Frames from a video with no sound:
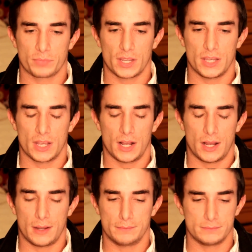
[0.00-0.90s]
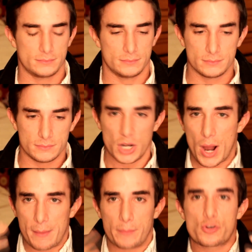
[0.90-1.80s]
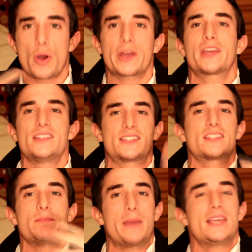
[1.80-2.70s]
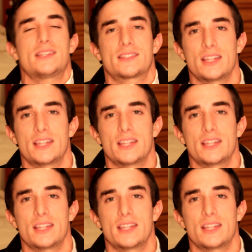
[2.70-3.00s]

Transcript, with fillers: you know, um, You know, I'm growing on a consistent basis,